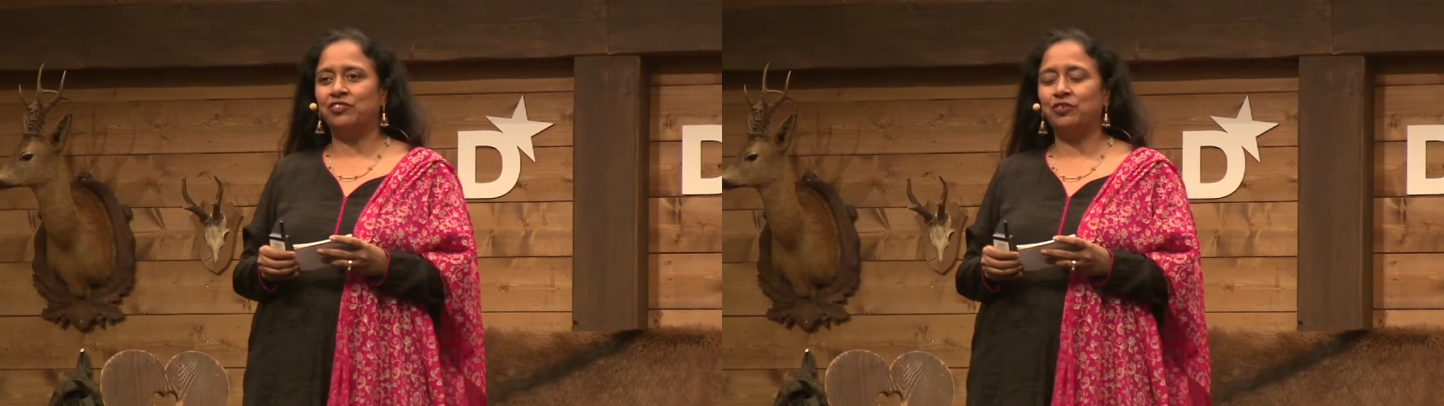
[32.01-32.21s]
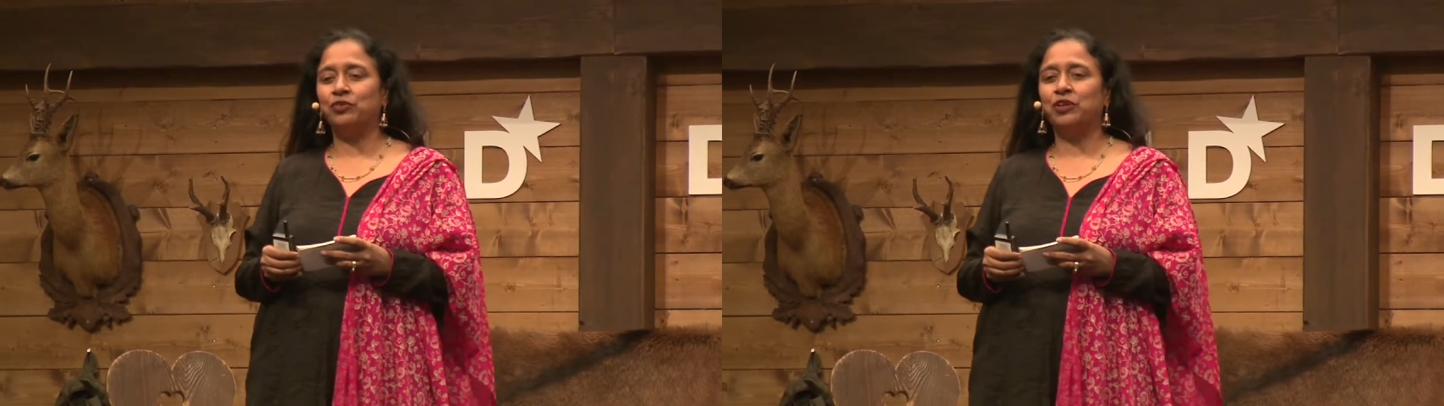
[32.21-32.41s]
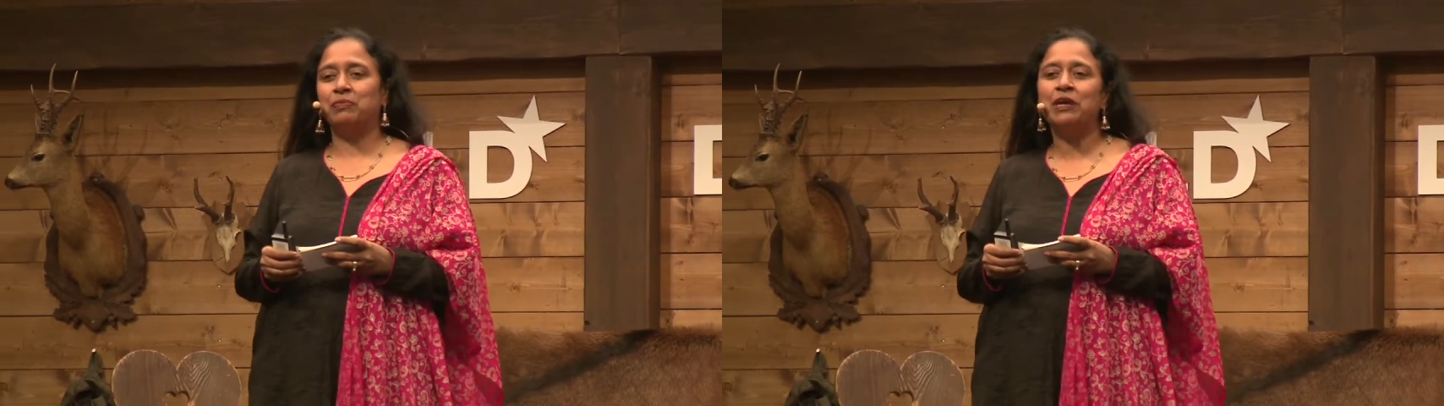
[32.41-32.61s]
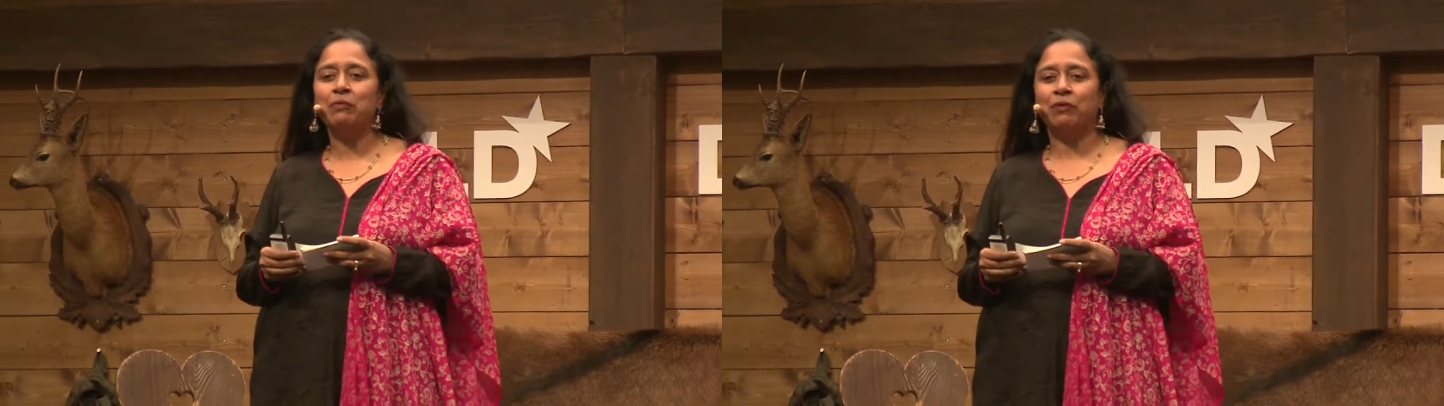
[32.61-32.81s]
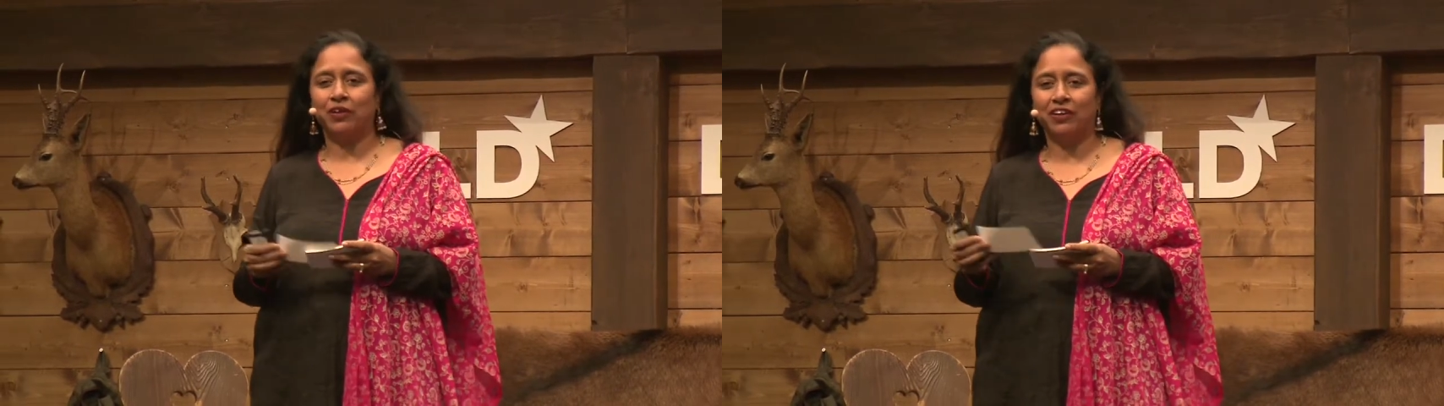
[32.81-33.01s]
through the
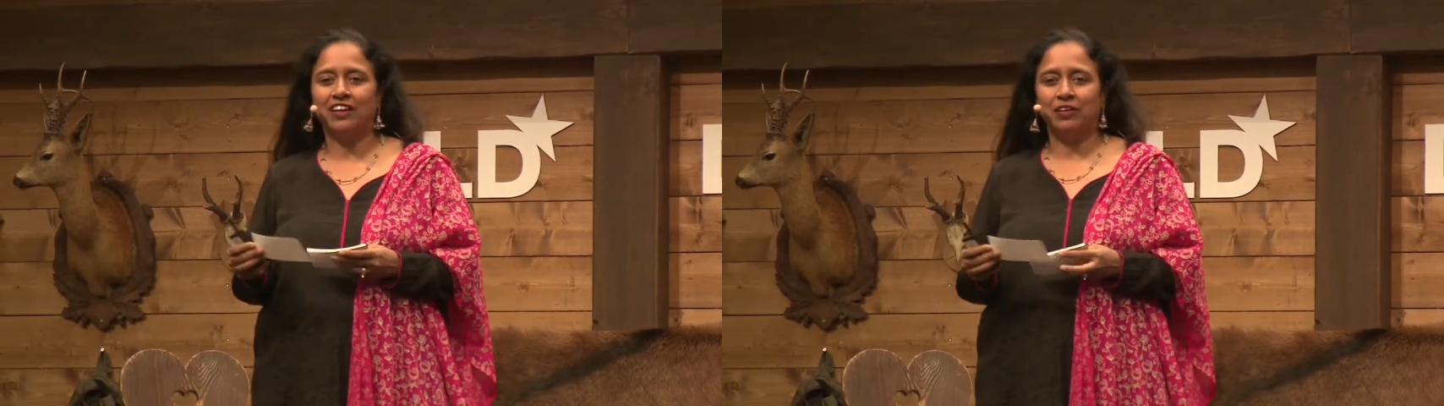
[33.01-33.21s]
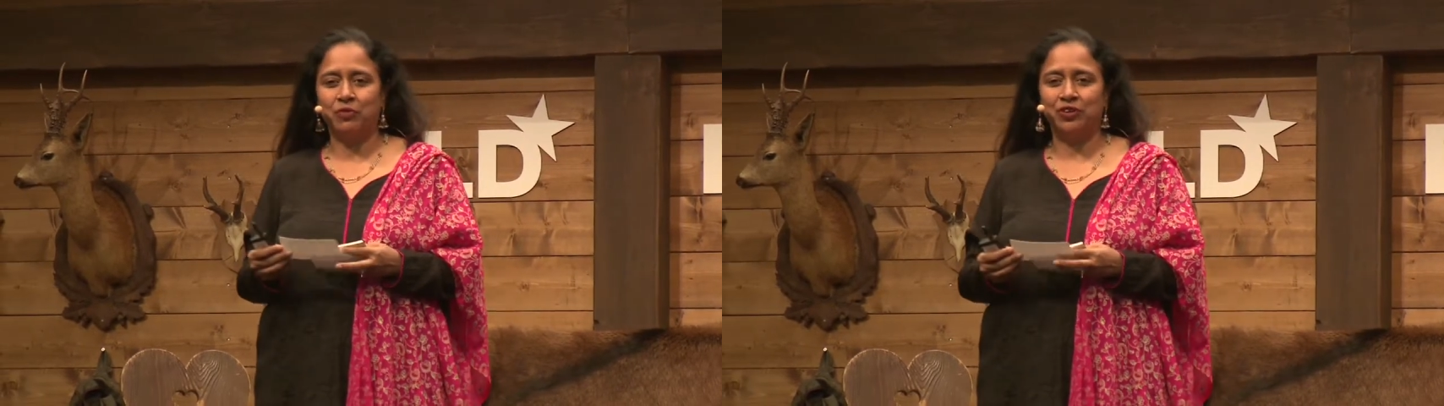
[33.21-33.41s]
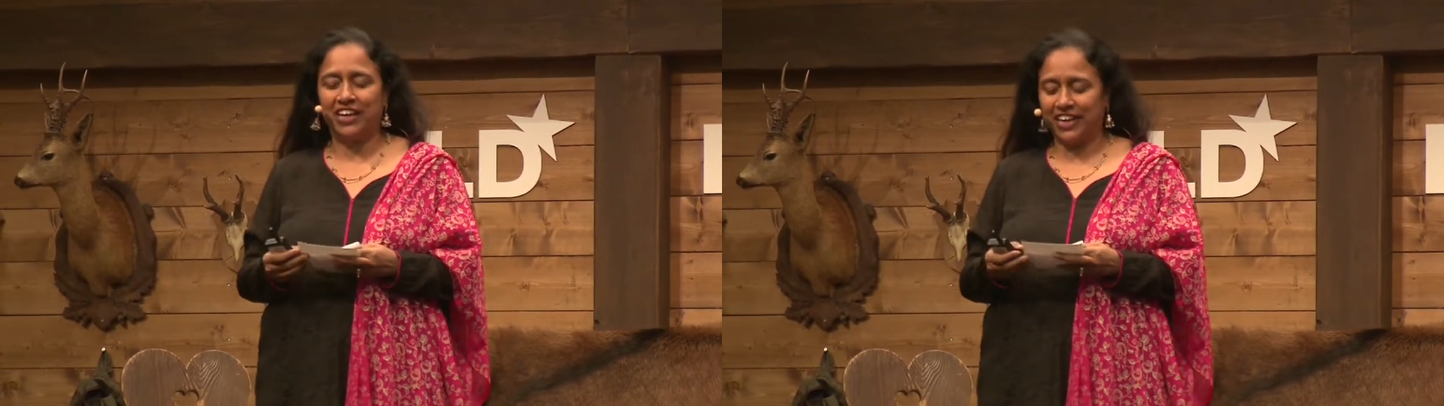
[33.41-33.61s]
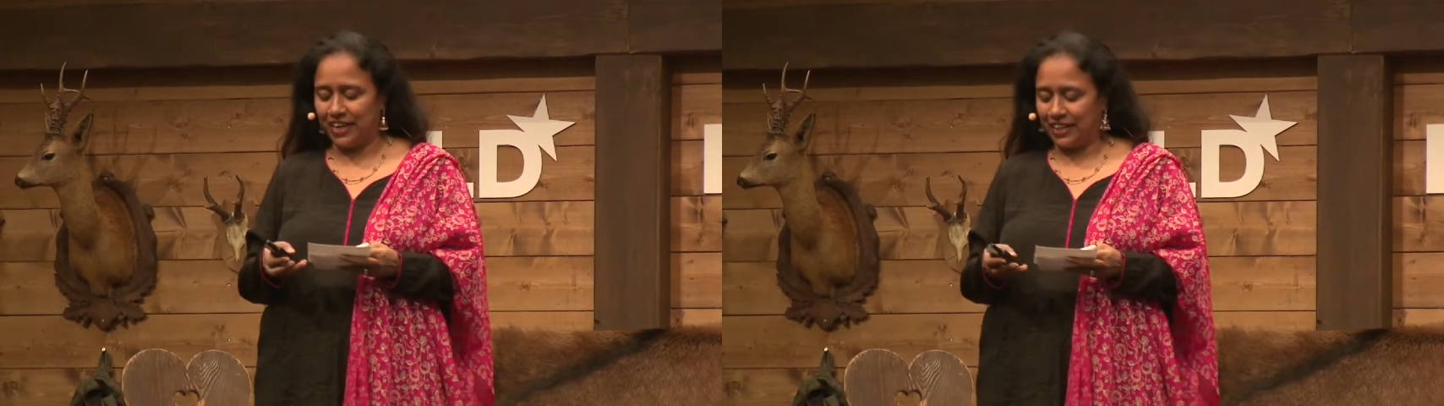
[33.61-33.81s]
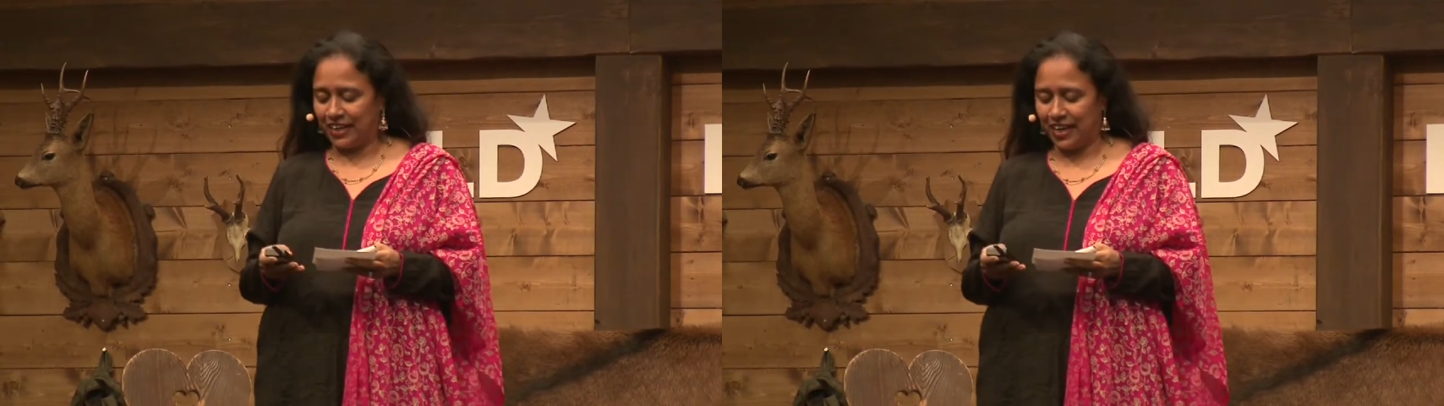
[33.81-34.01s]
people more than
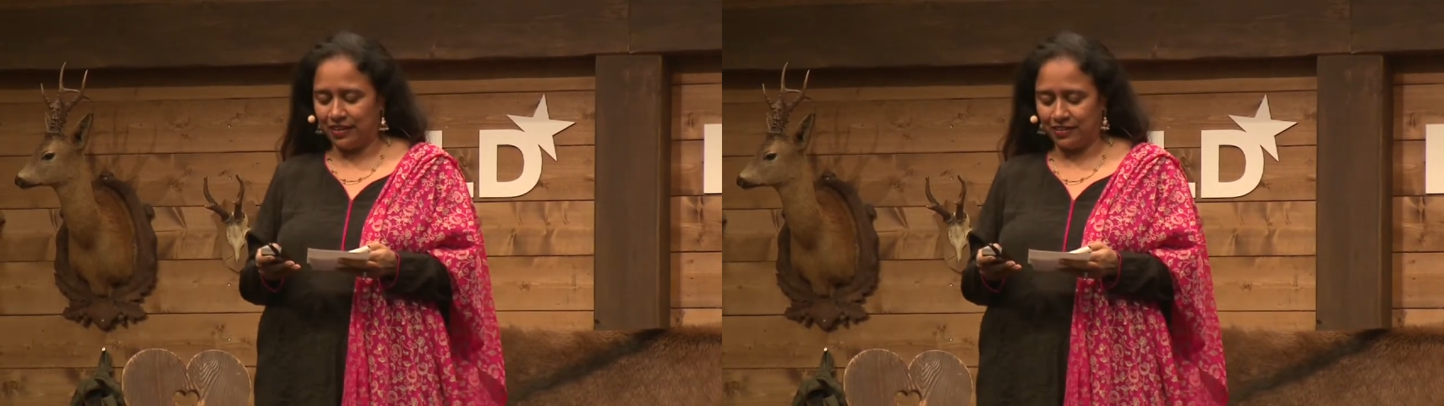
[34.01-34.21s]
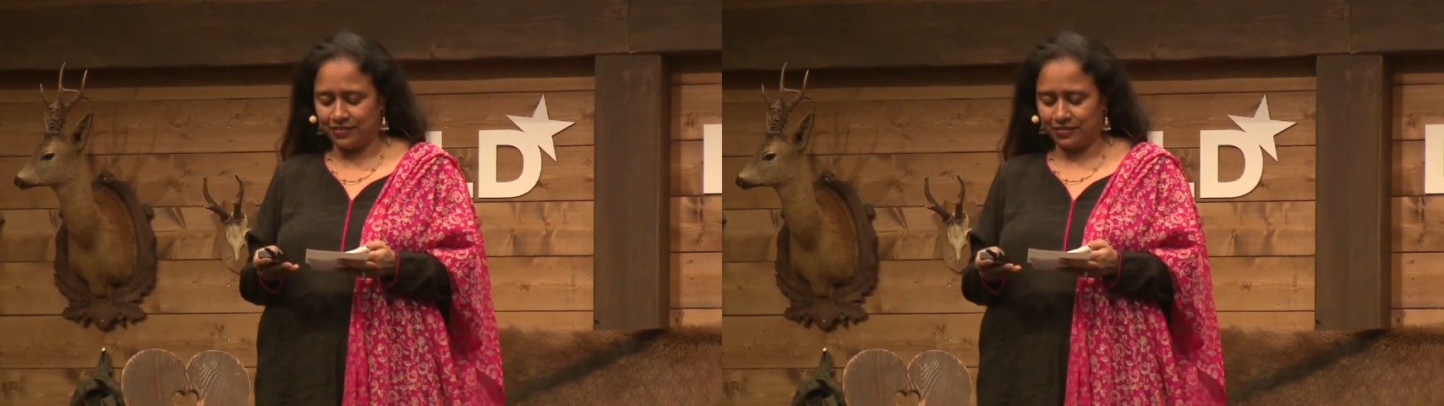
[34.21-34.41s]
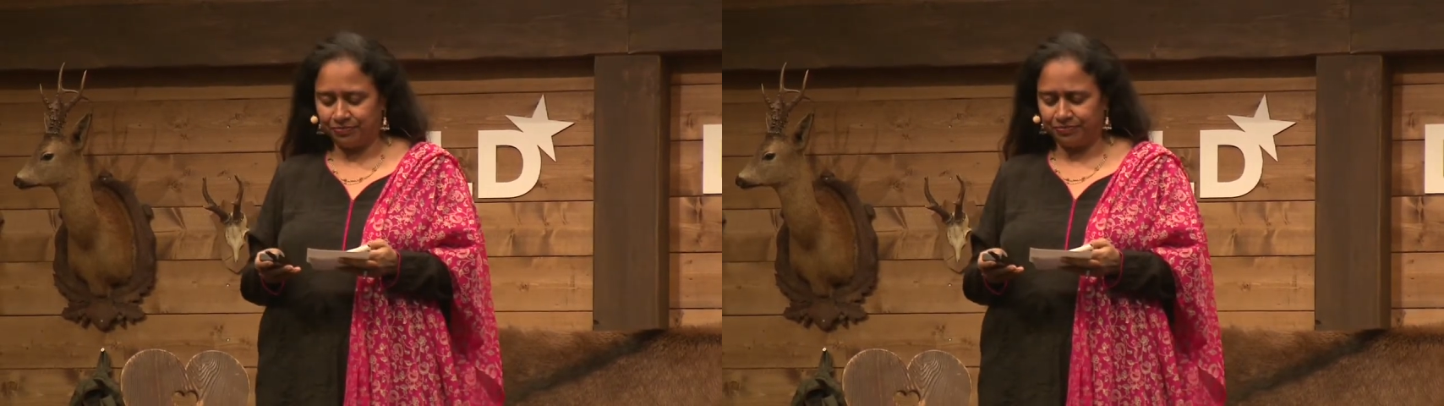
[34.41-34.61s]
anything else.